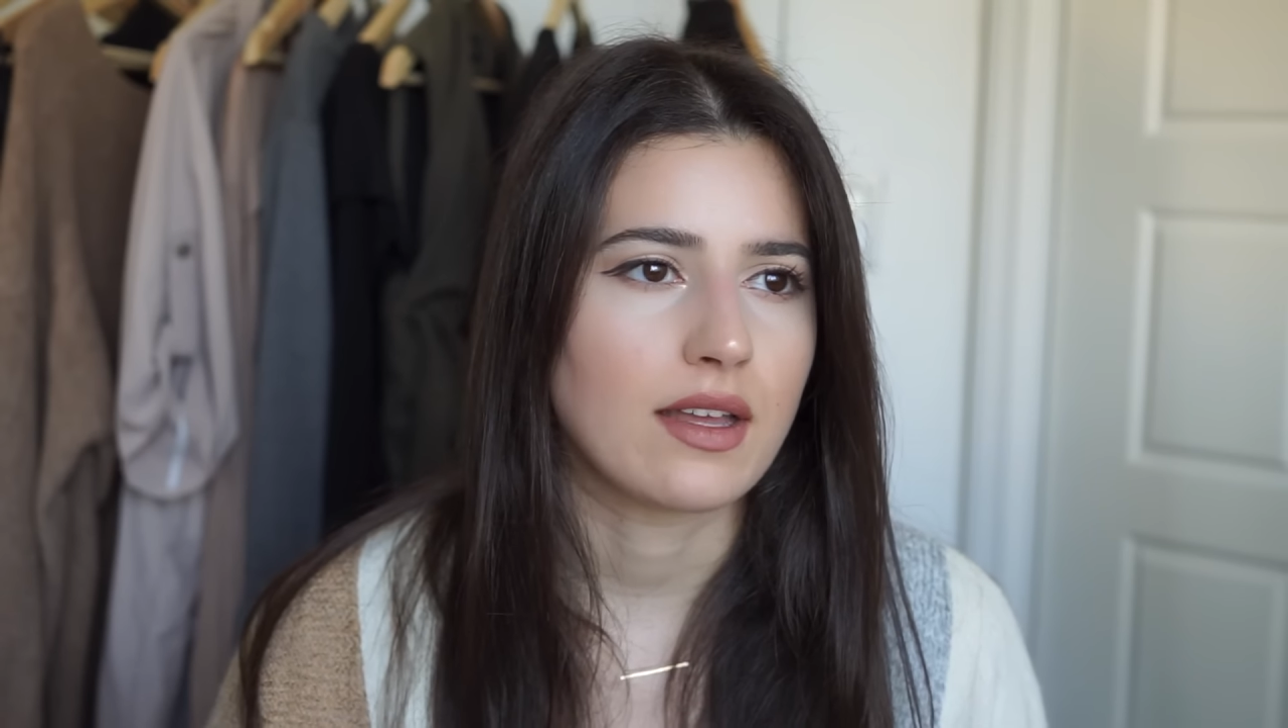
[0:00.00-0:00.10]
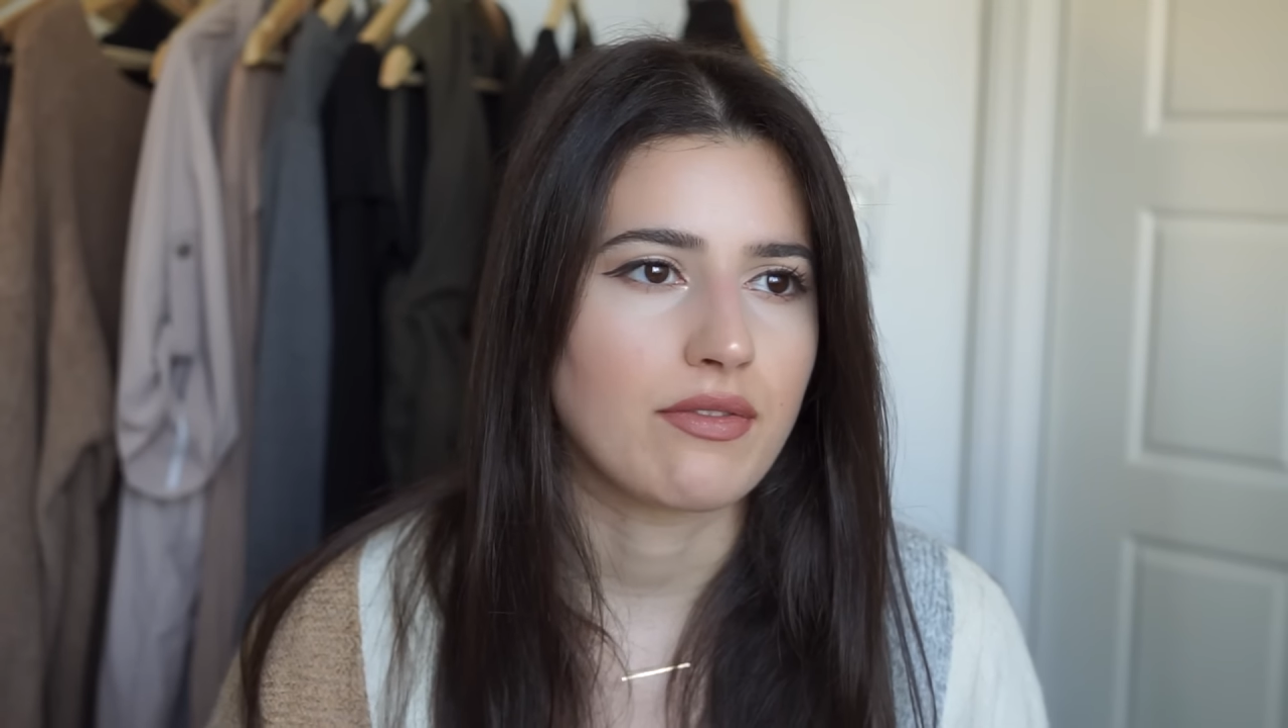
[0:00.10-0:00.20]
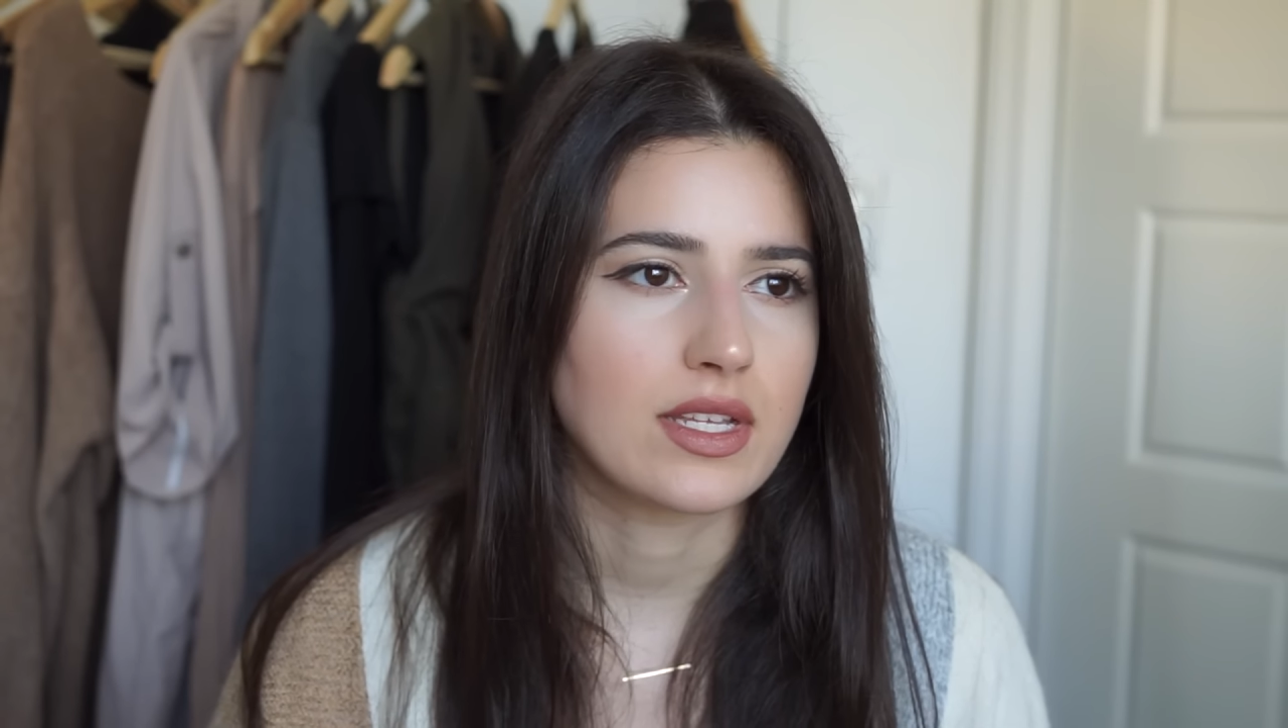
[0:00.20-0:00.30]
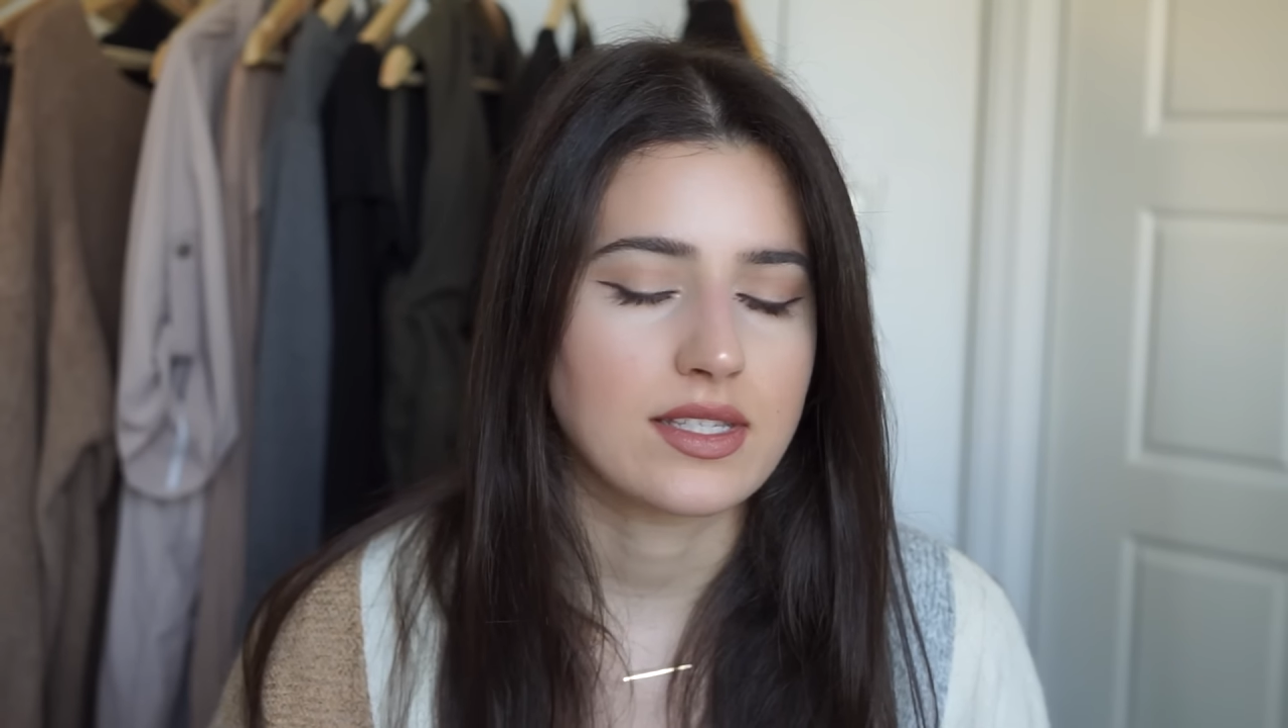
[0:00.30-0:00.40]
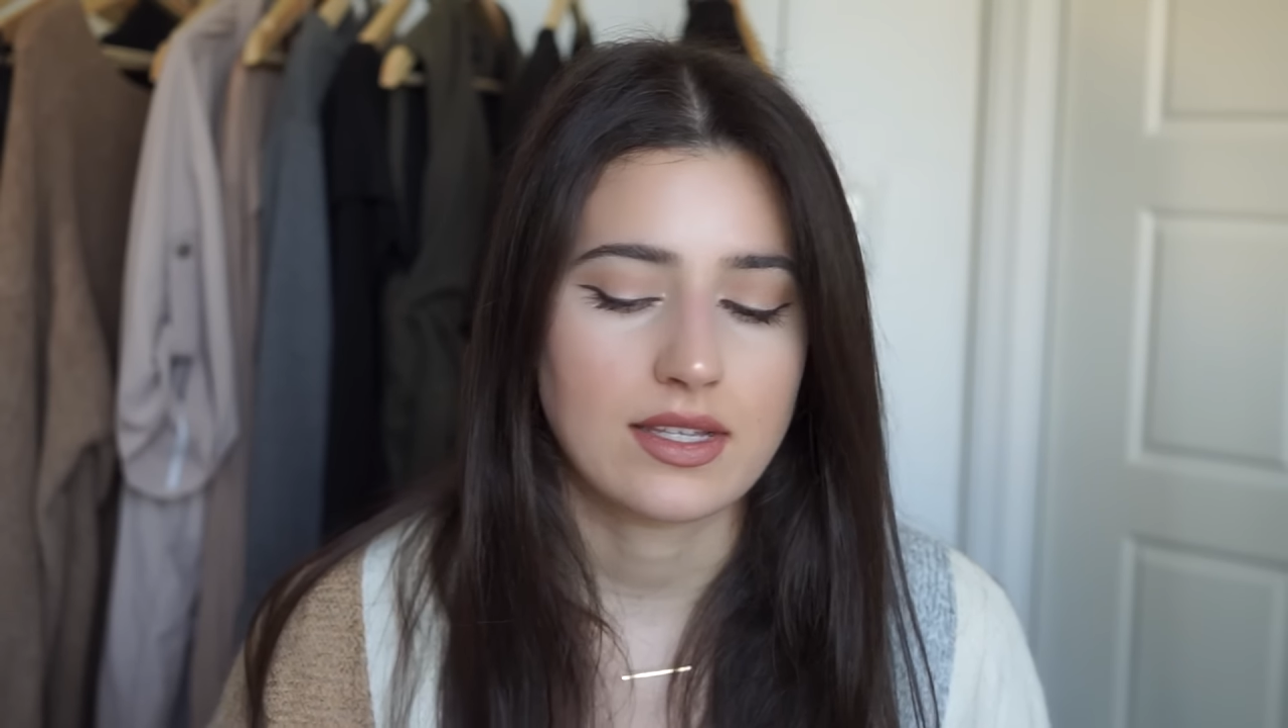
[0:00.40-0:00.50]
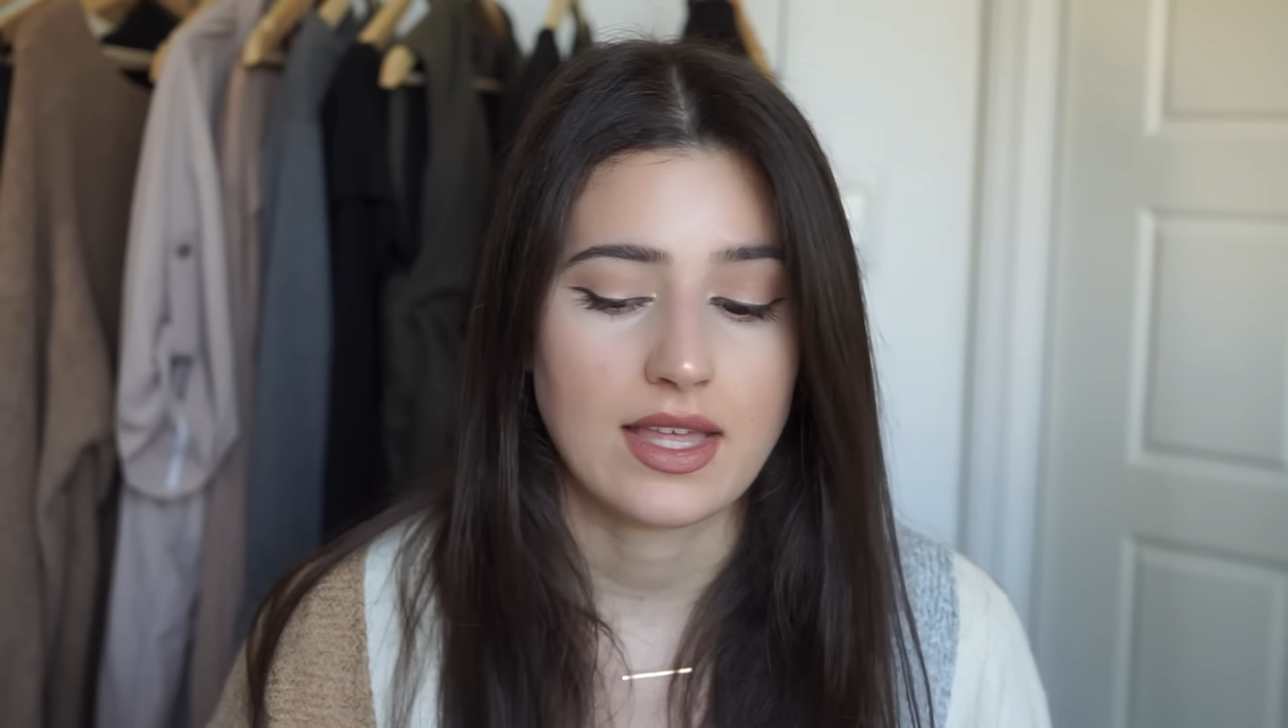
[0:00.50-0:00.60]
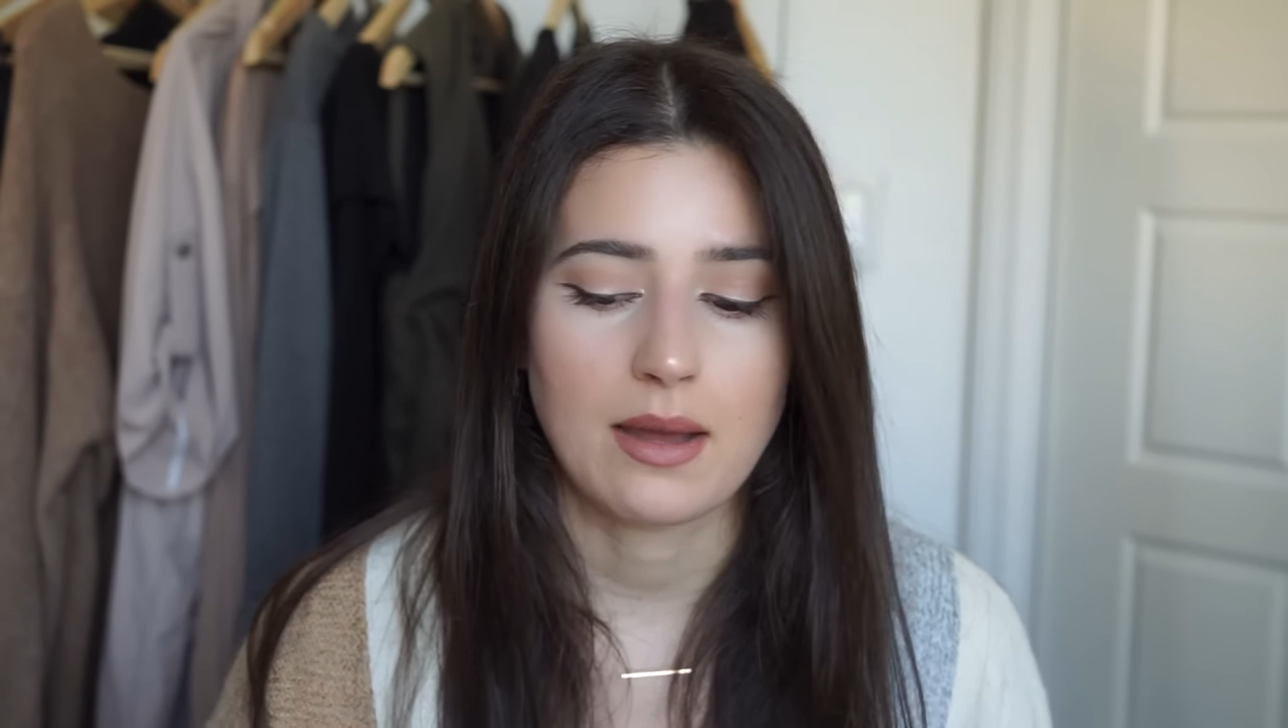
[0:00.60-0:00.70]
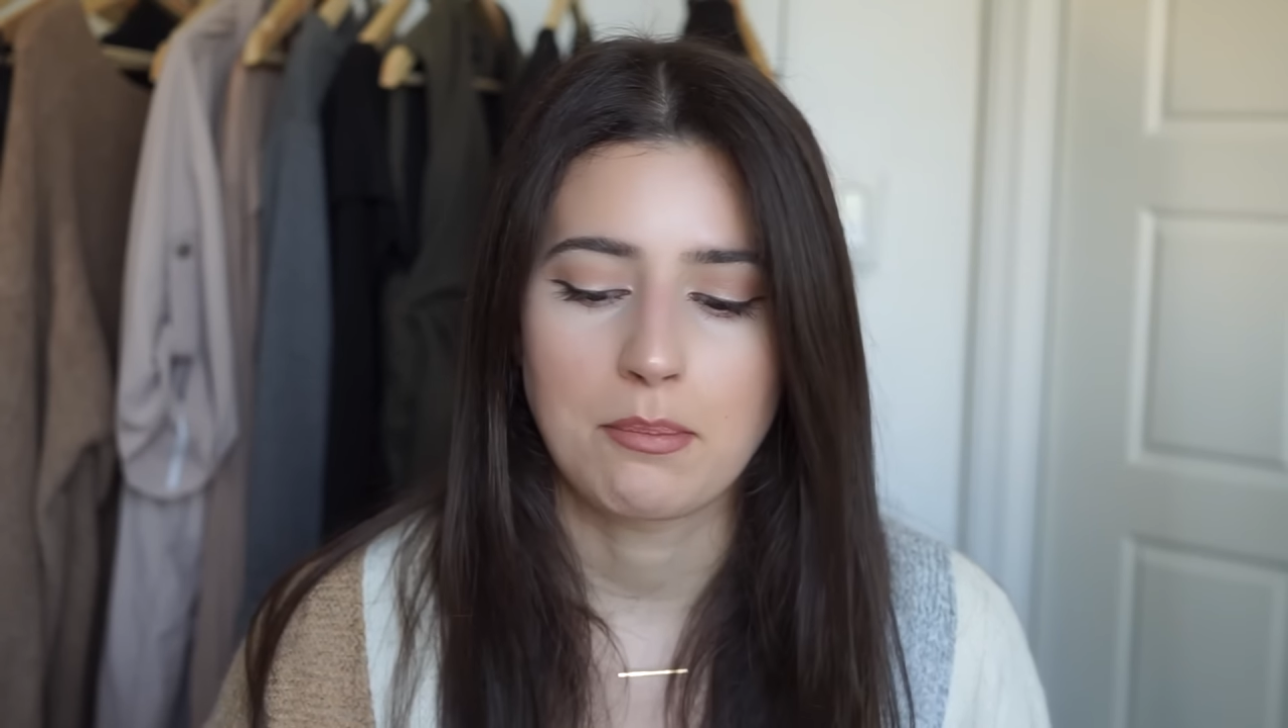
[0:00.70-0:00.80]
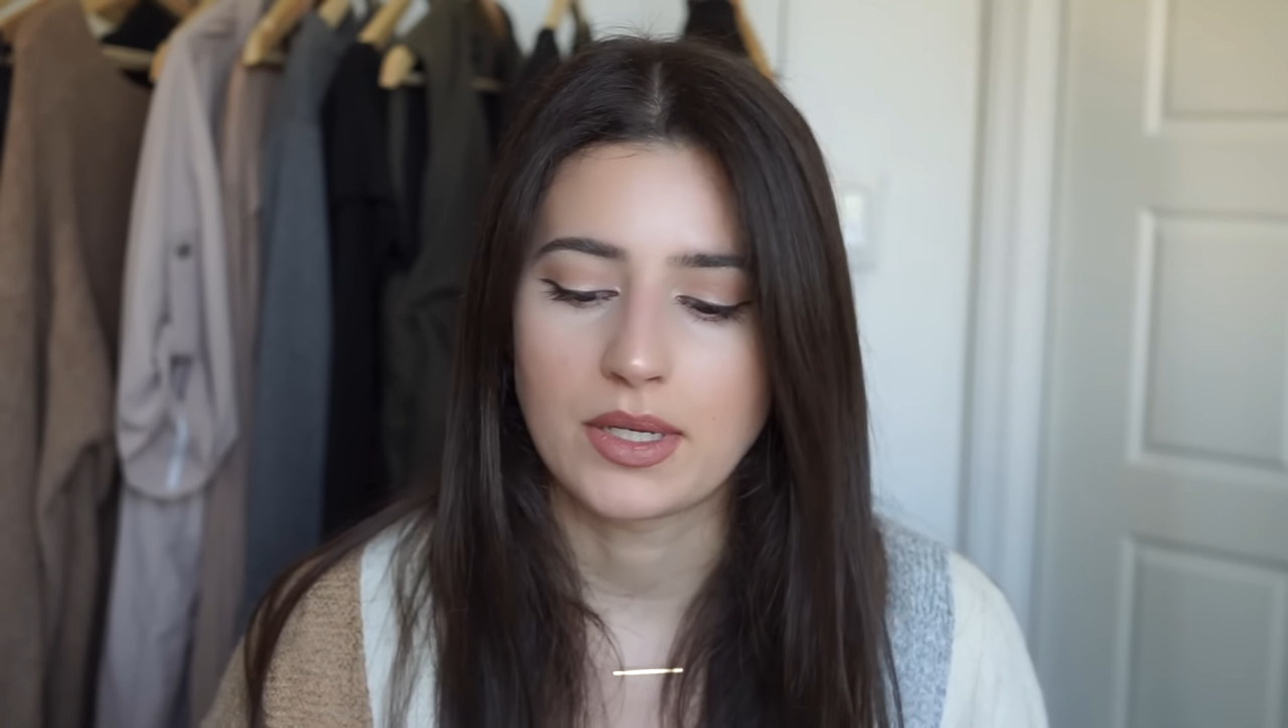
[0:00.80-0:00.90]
and things like that,